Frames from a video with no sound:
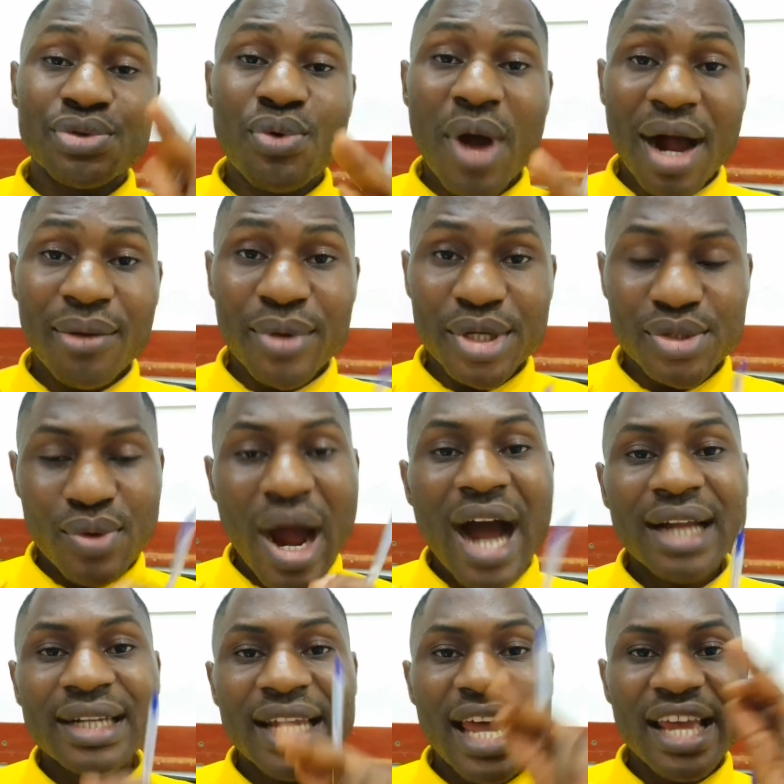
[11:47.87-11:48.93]
you are going to
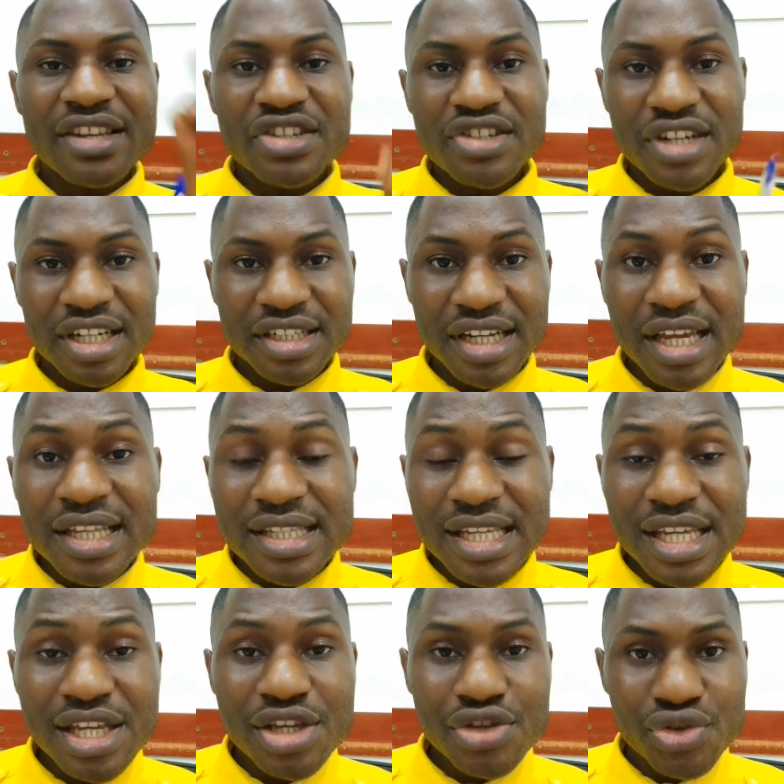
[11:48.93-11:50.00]
add extra
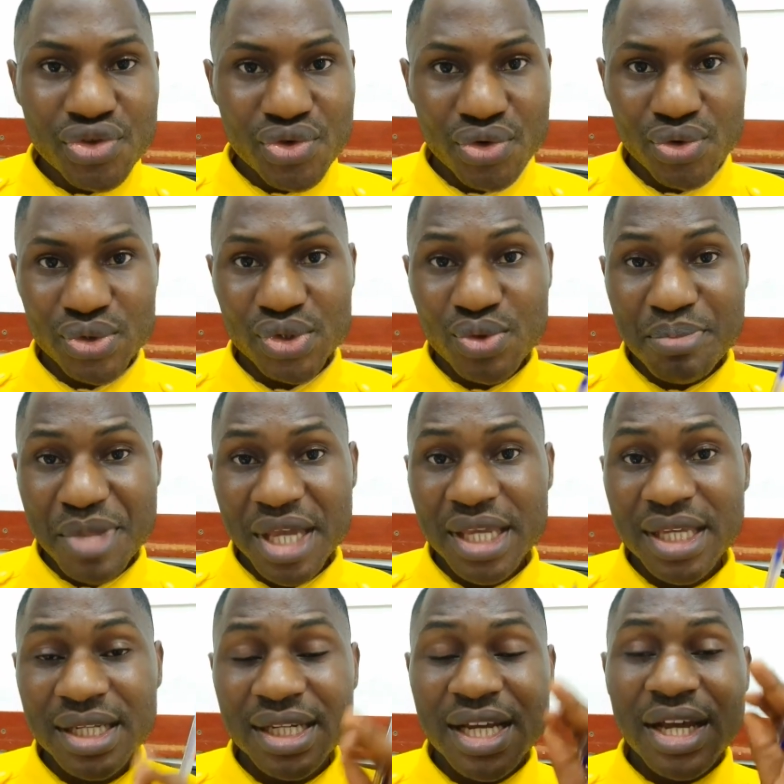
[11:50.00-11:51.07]
30 euros to
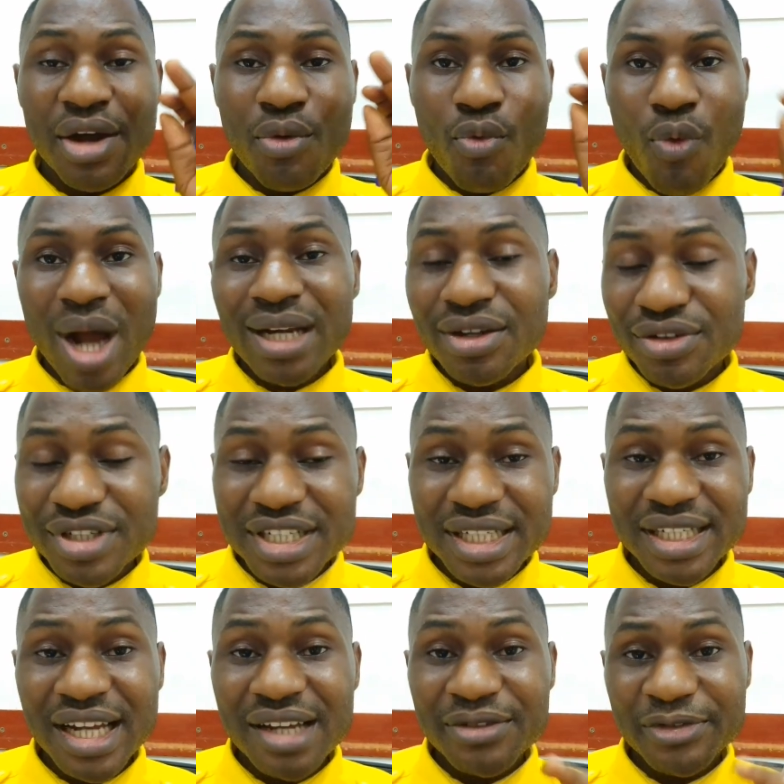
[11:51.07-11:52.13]
make it
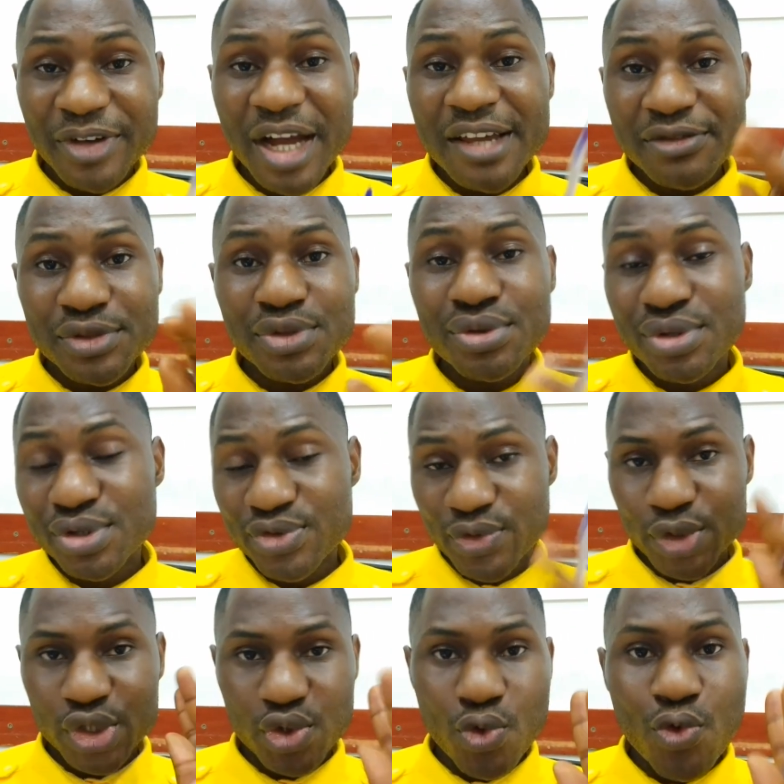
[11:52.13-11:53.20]
105
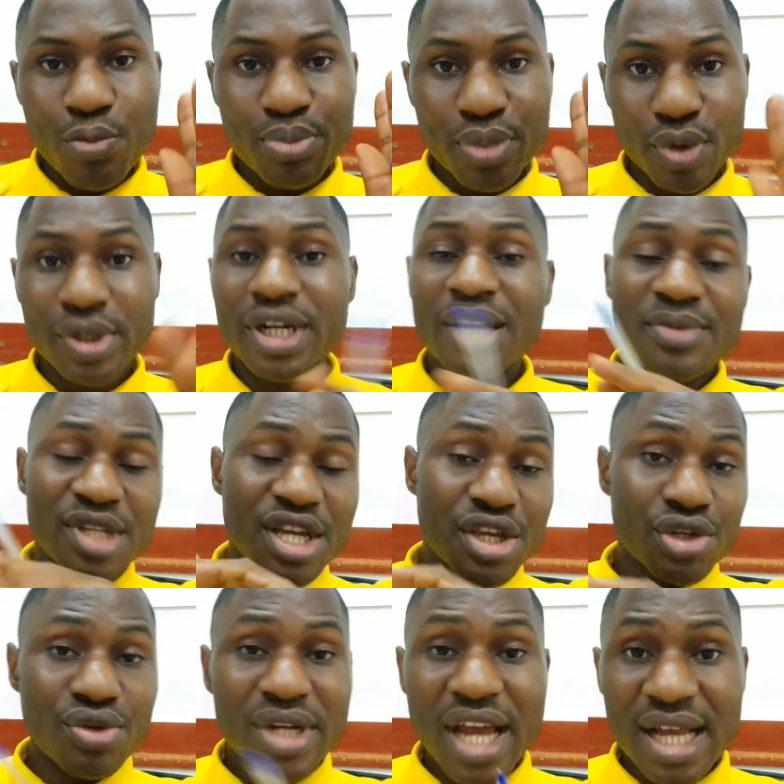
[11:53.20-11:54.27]
euros for 2 programs.
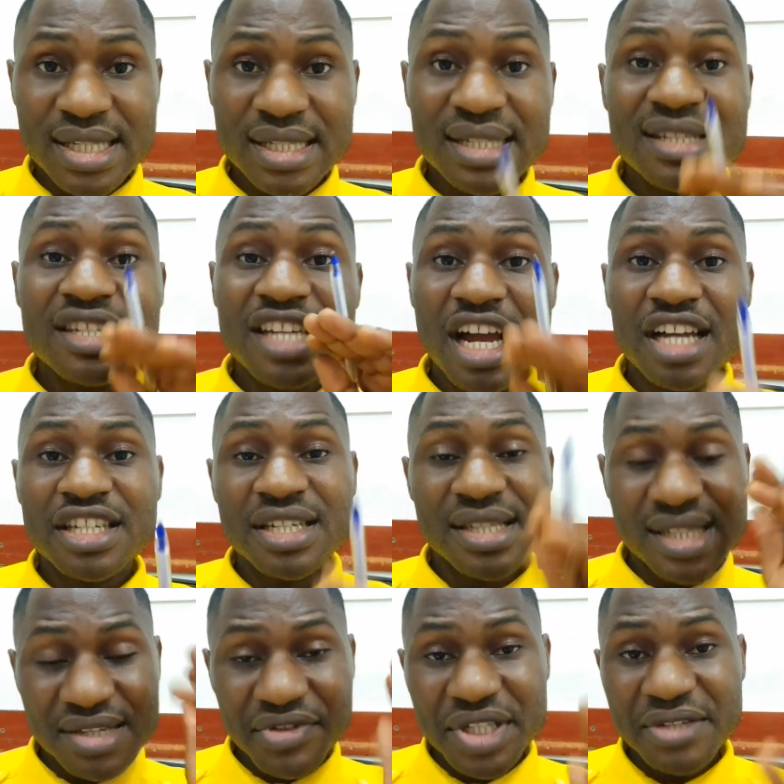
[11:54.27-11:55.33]
UniAssist
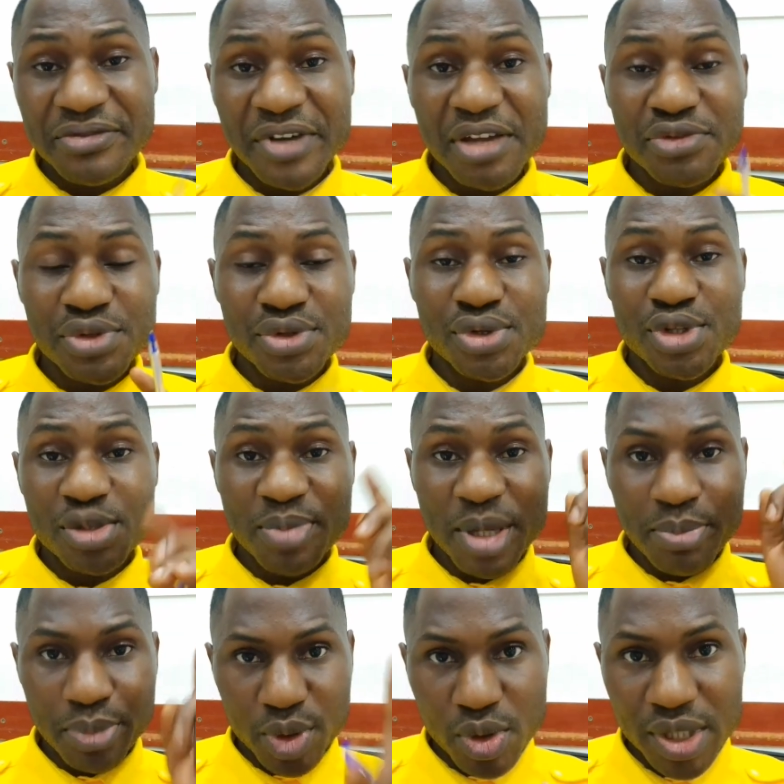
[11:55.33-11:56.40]
charges 75 euros
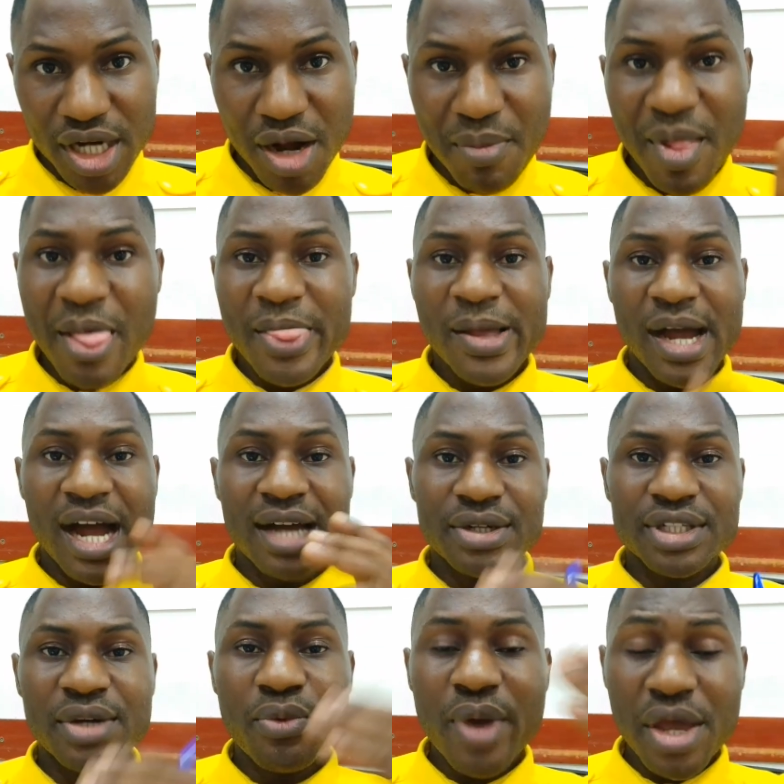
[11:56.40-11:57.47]
per program.
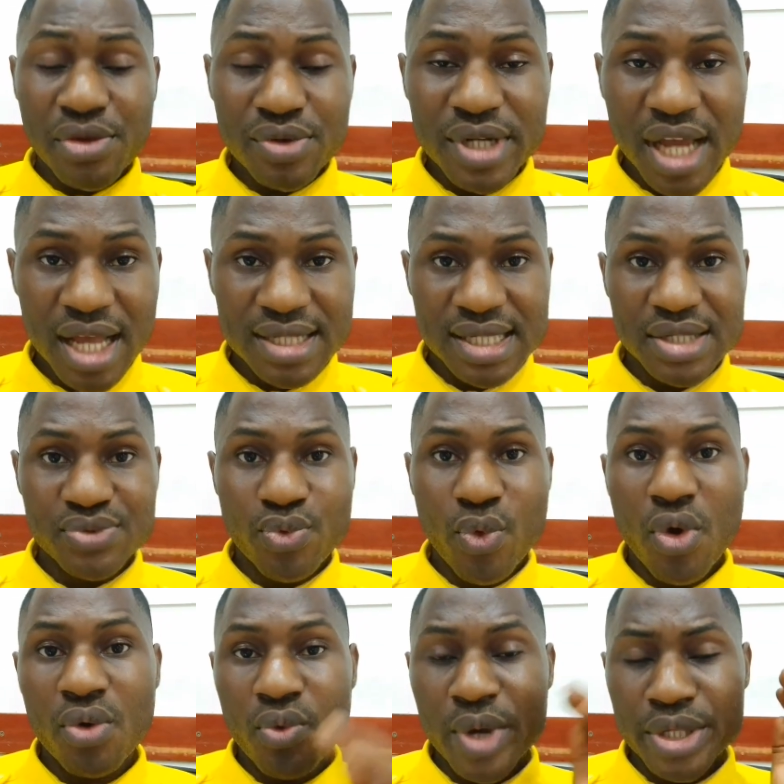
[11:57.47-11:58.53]
And the way UniAssist
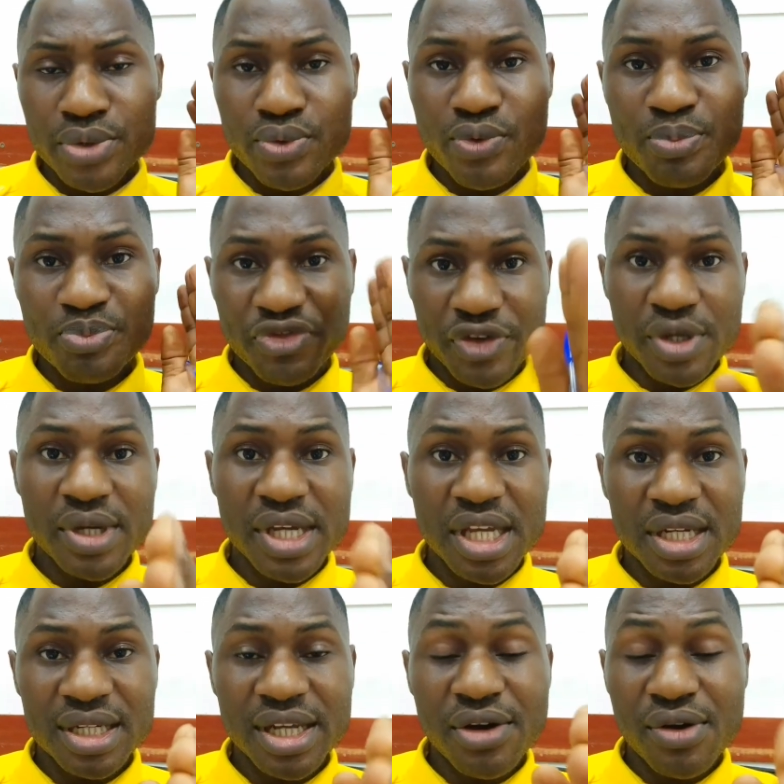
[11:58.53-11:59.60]
work, when you fill
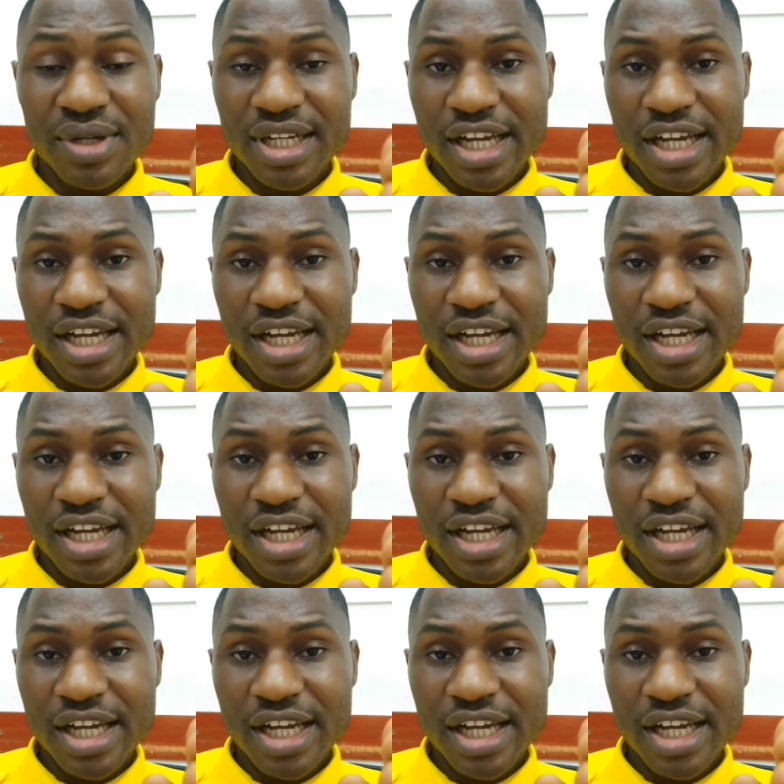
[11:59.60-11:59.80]
in the